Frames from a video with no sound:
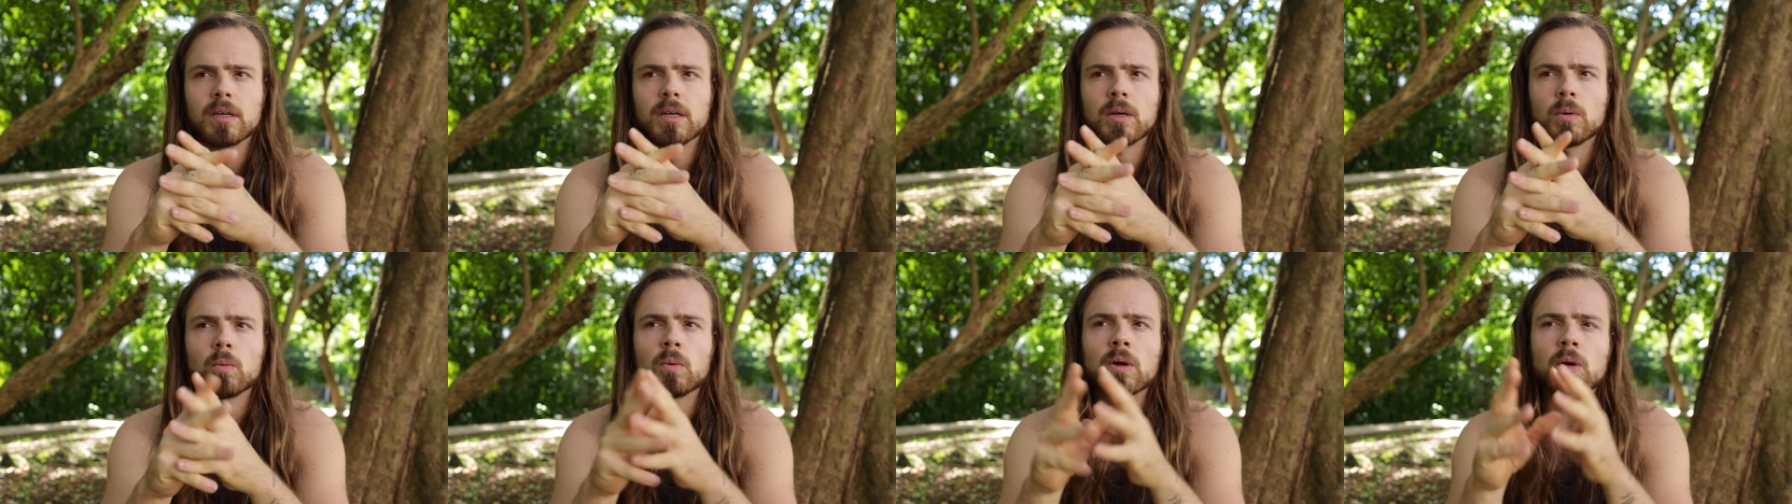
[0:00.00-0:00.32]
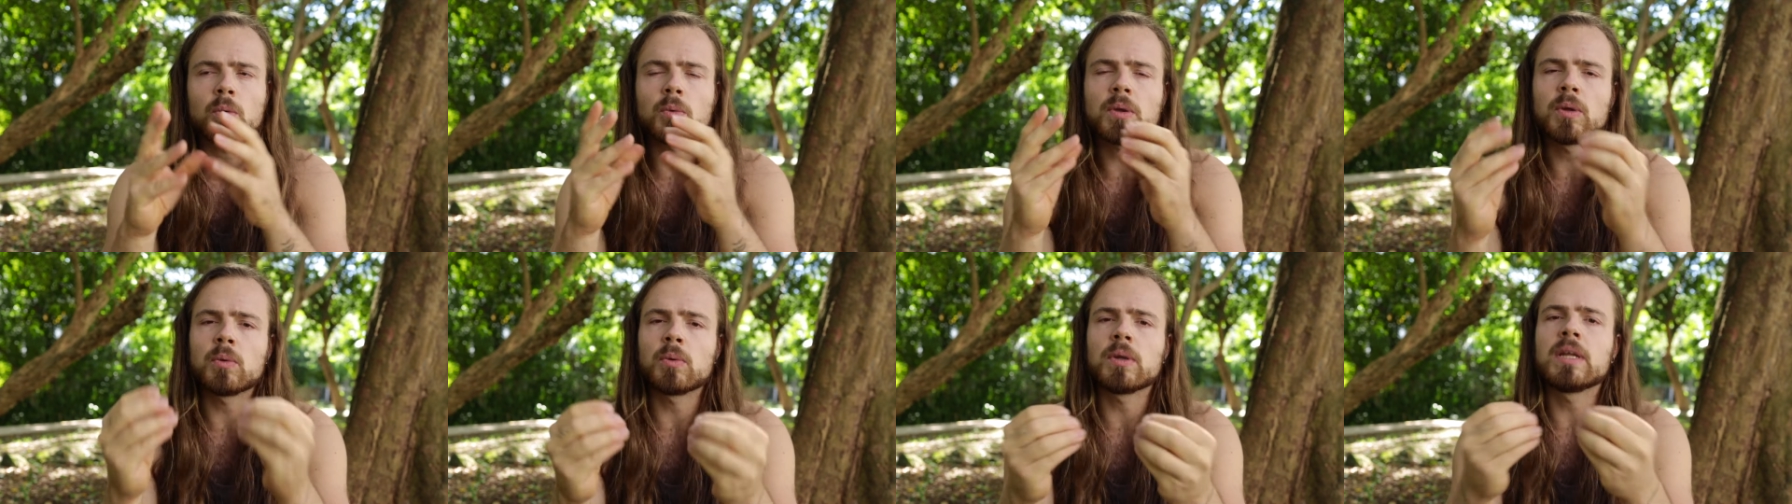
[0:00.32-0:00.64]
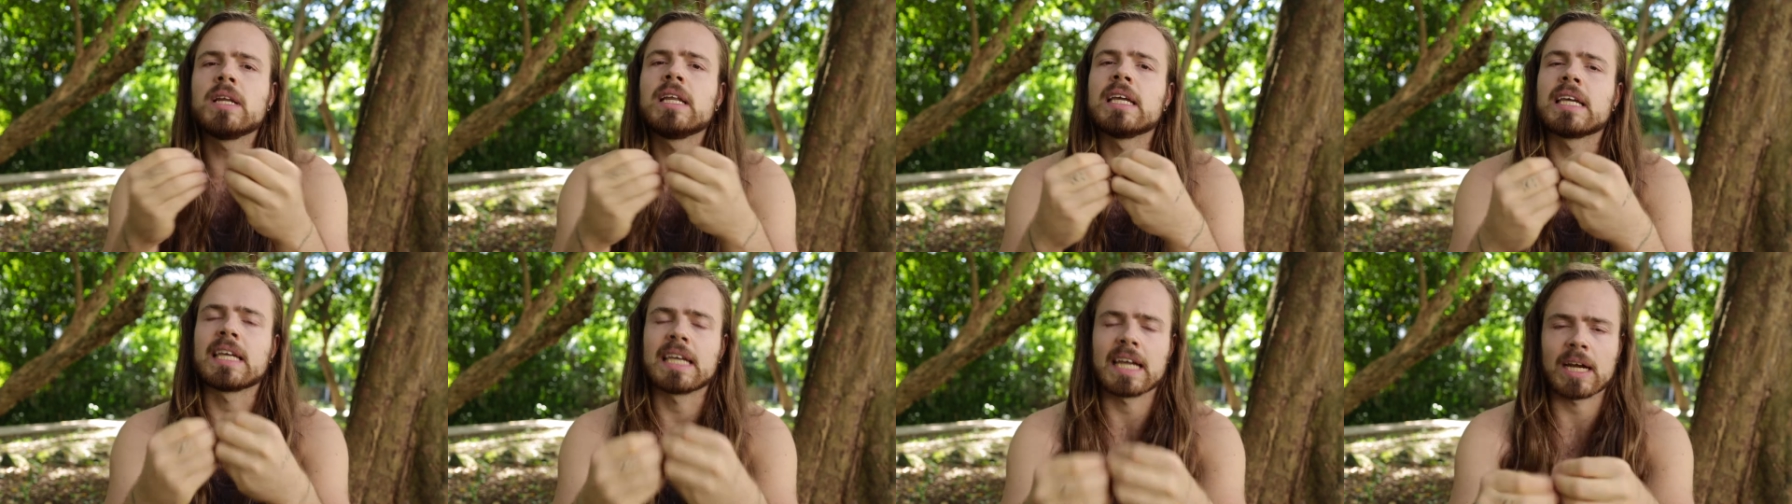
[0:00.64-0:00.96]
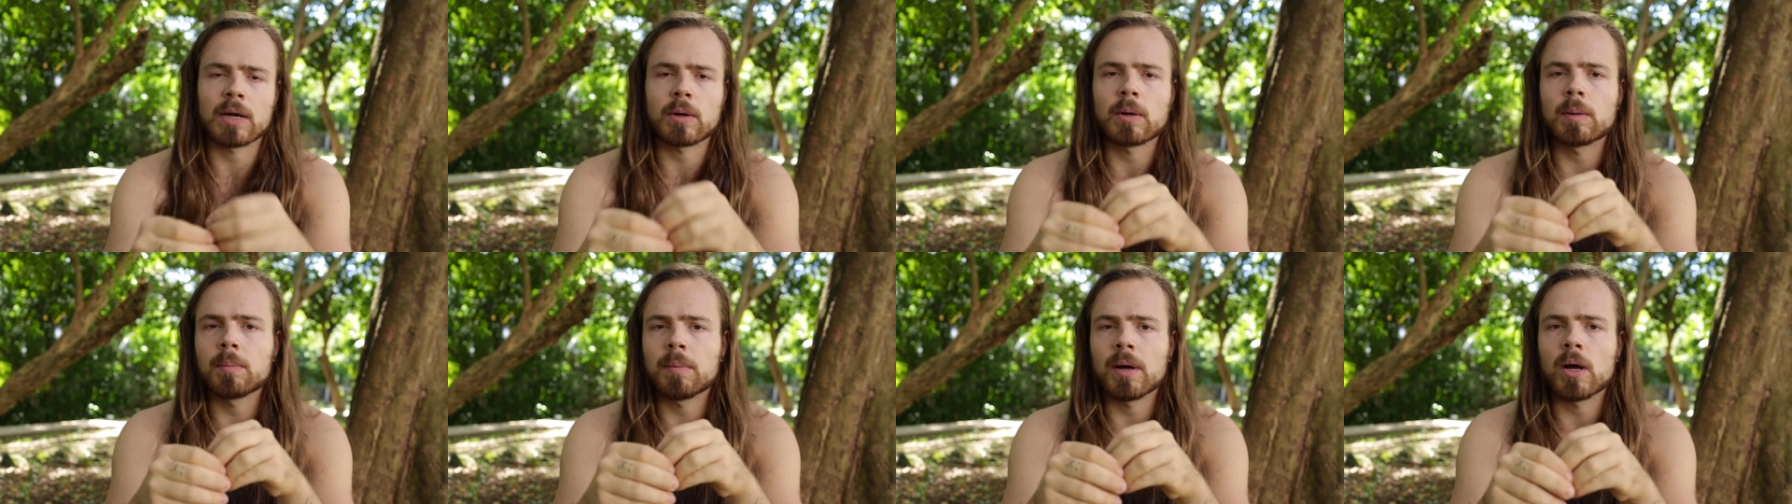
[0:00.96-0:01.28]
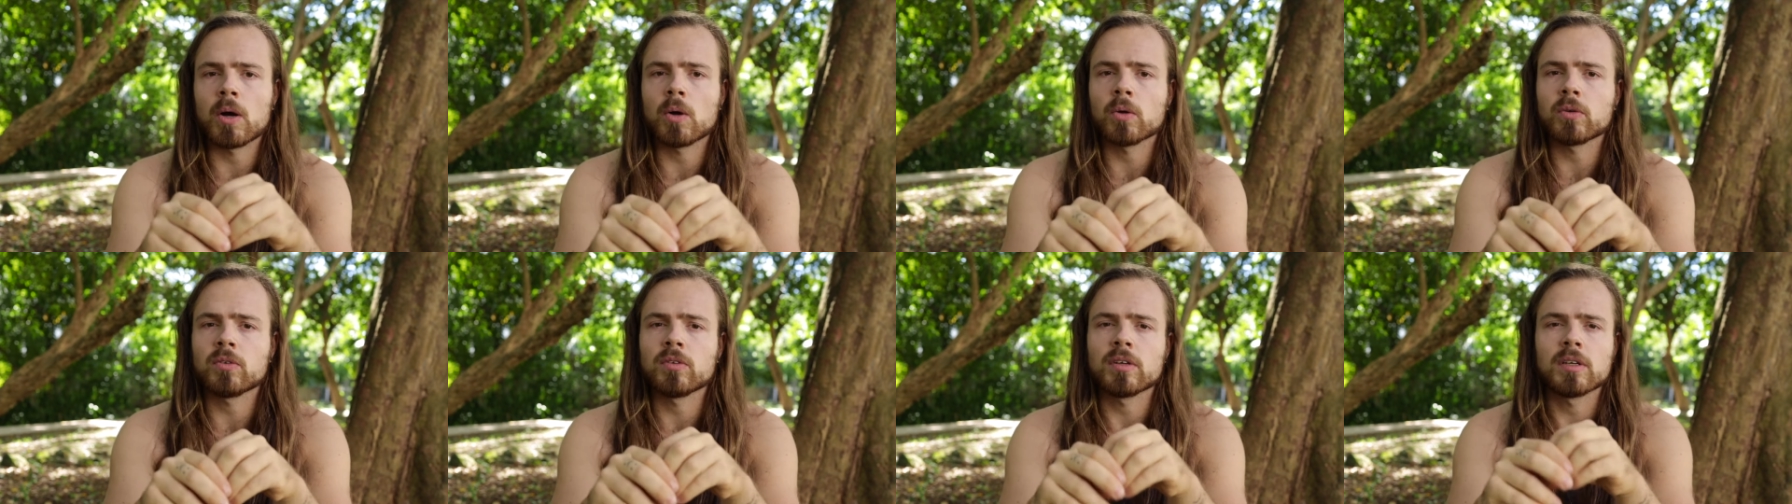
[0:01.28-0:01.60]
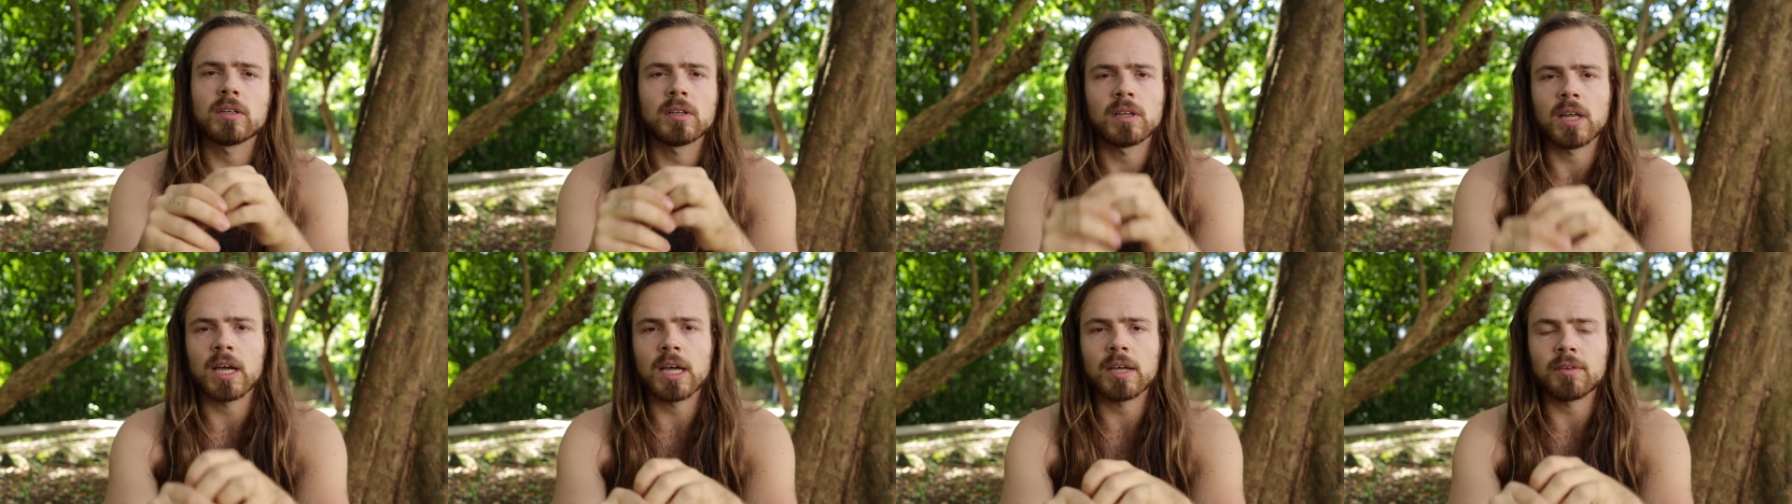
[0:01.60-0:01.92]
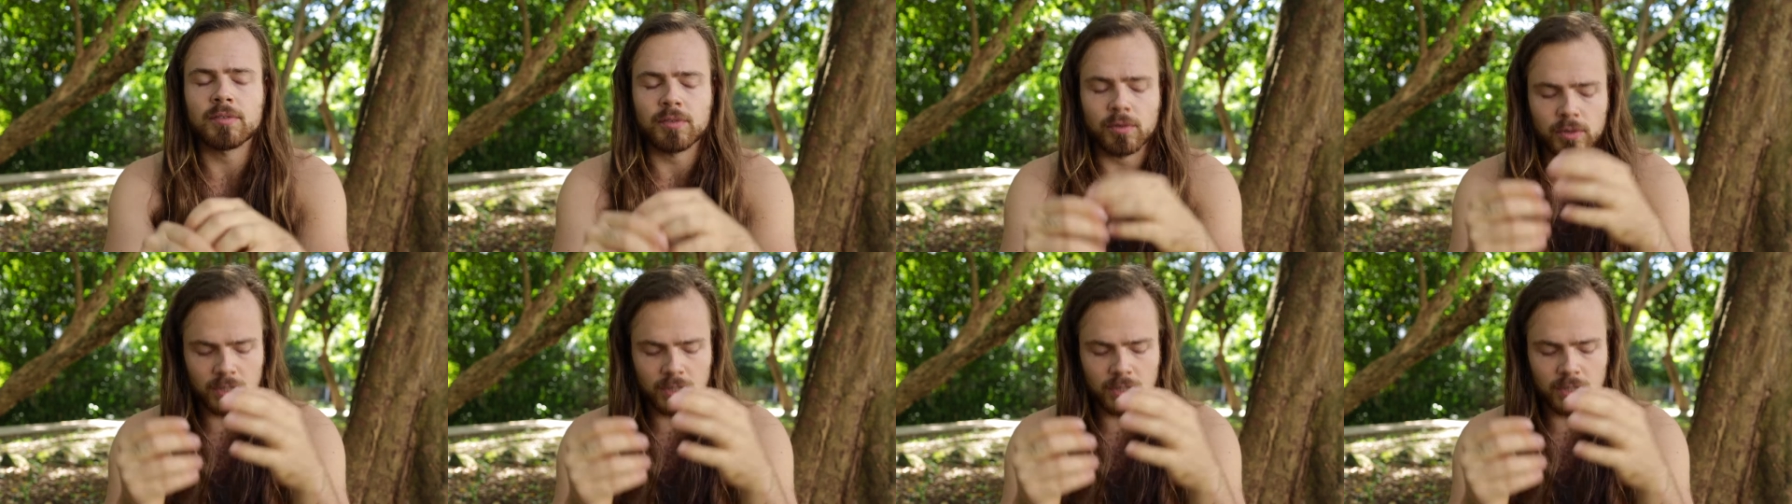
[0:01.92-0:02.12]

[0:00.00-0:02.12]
what we really care about in life